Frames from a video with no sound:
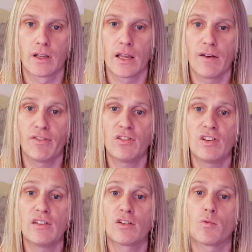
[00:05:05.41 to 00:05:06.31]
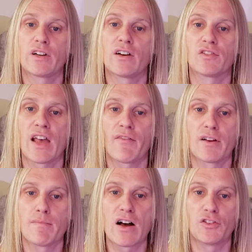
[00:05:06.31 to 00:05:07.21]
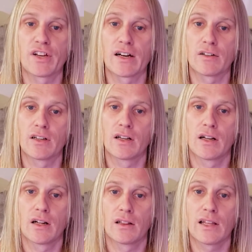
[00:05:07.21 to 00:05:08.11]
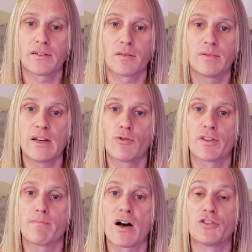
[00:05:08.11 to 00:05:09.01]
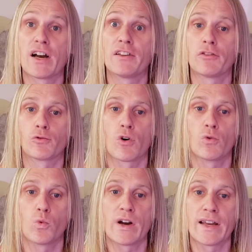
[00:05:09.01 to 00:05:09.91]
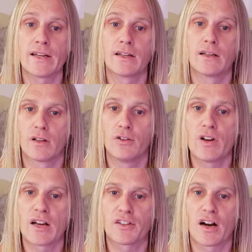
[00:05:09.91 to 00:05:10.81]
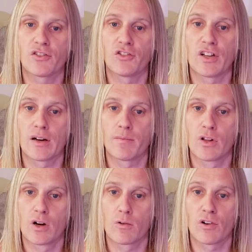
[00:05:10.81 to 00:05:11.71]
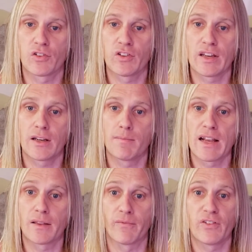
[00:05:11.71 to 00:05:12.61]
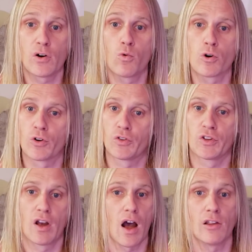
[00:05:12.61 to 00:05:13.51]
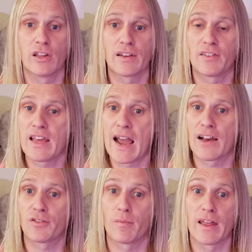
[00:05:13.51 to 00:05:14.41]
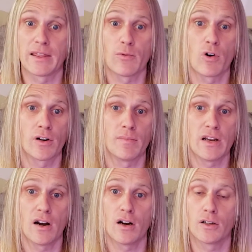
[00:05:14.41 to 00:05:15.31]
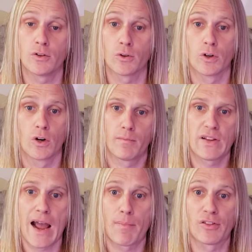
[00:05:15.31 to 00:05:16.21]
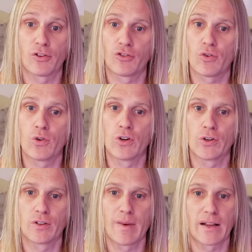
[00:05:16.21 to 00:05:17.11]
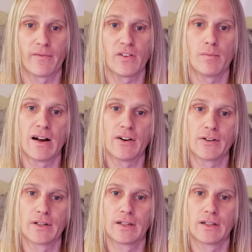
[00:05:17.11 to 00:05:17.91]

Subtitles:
If you see someone else having a meltdown, let them deal with the meltdown in their own way. Do not touch them, or else they can make them feel worse unless they ask them that they want to be hugged or tap on their shoulder to make them feel better.